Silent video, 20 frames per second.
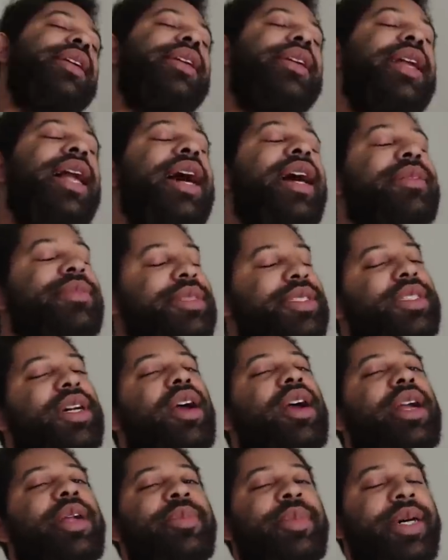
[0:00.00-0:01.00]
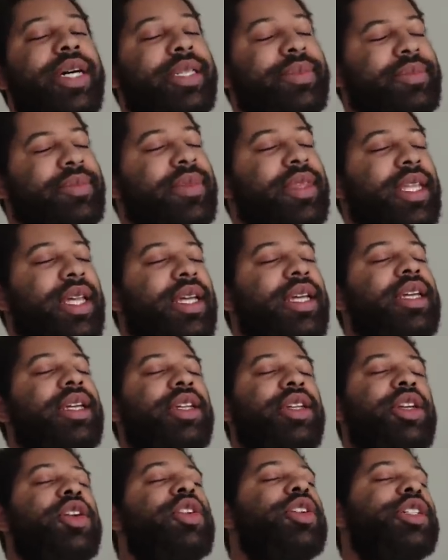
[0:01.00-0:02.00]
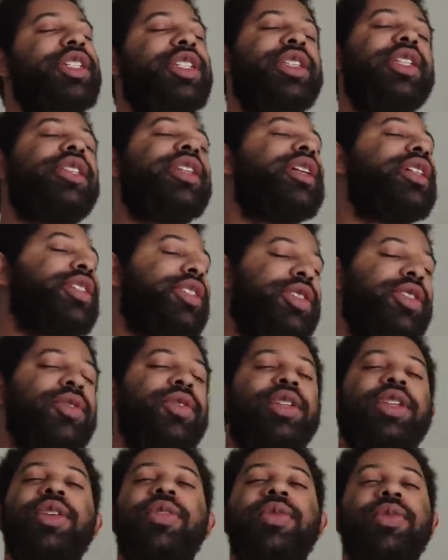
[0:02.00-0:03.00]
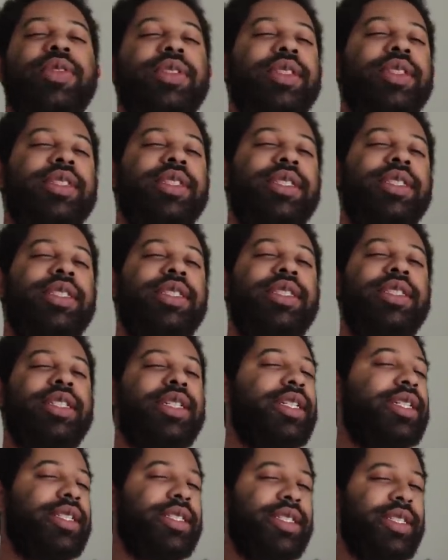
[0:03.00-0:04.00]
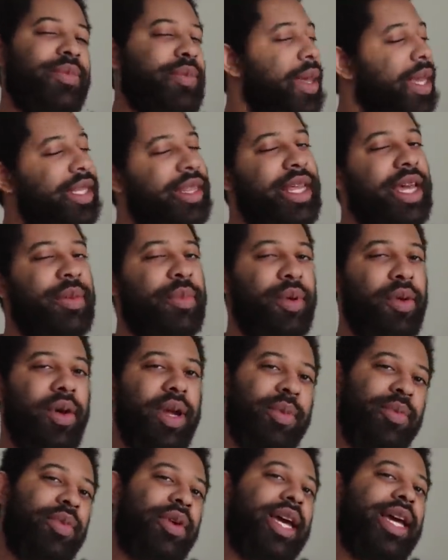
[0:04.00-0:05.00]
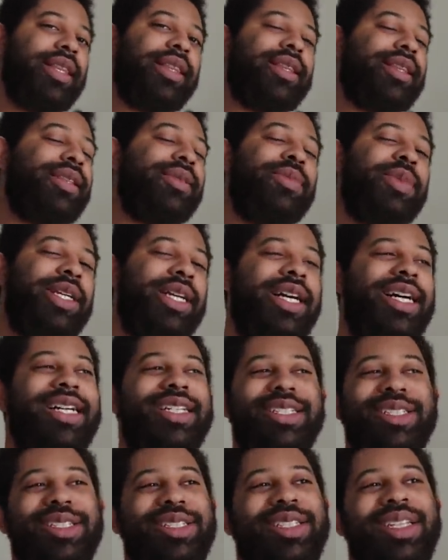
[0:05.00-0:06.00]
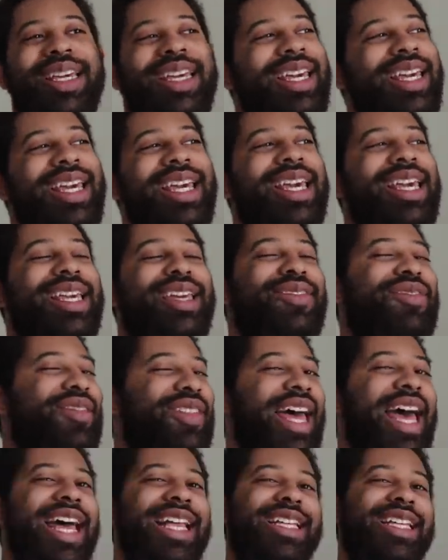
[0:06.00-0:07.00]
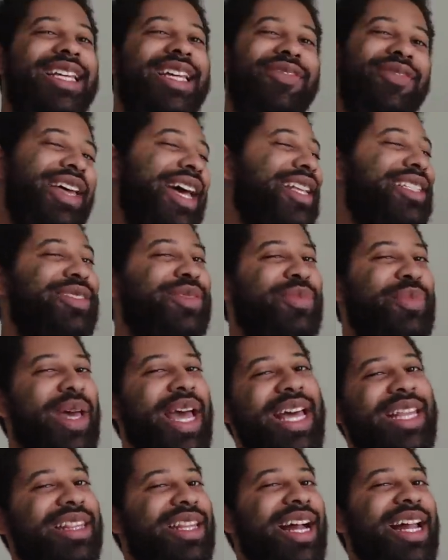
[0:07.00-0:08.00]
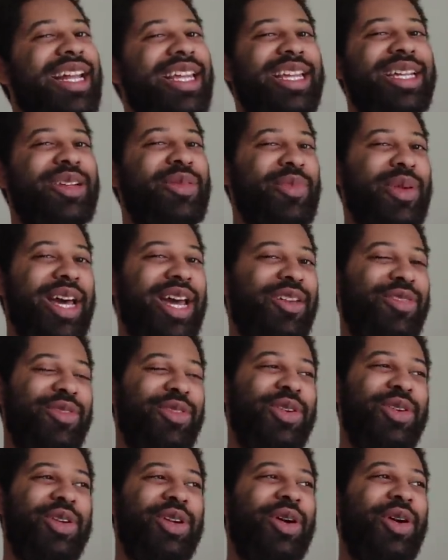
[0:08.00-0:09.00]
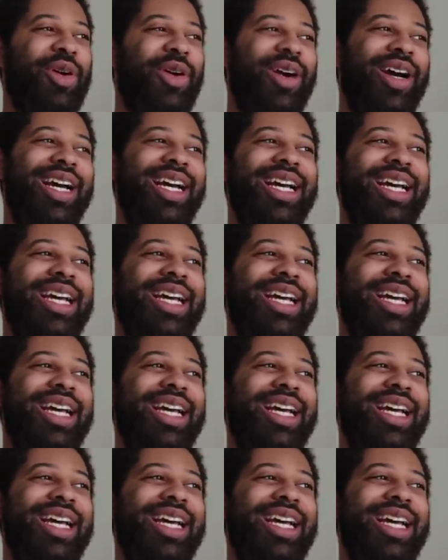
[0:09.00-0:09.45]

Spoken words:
Yeah, I'm sorry, but you're just a little too cute to make that point, Brett. Because if that's bad lighting and a bad photo,